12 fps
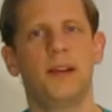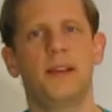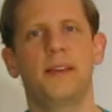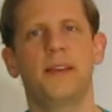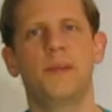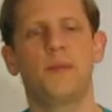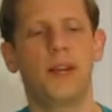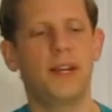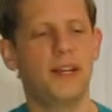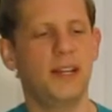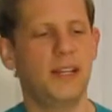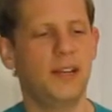think I'm
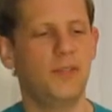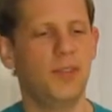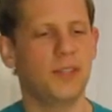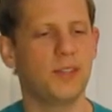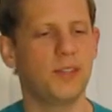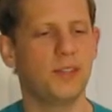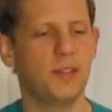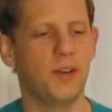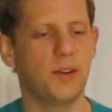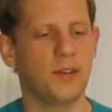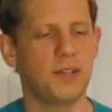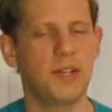ready to give this
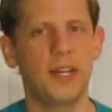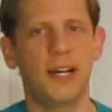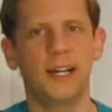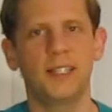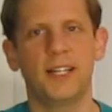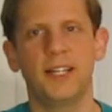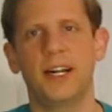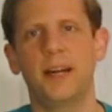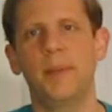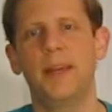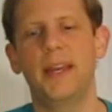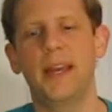Cigar City Jai Alai
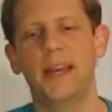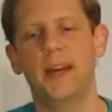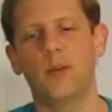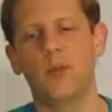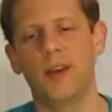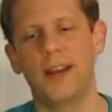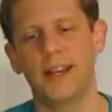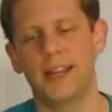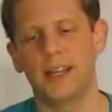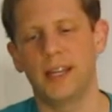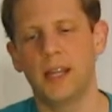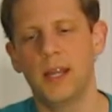IPA a
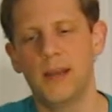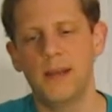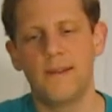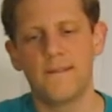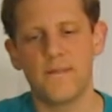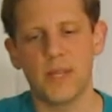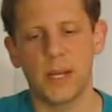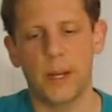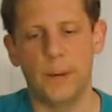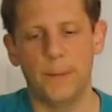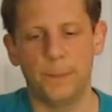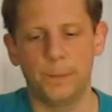rating.
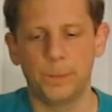Um,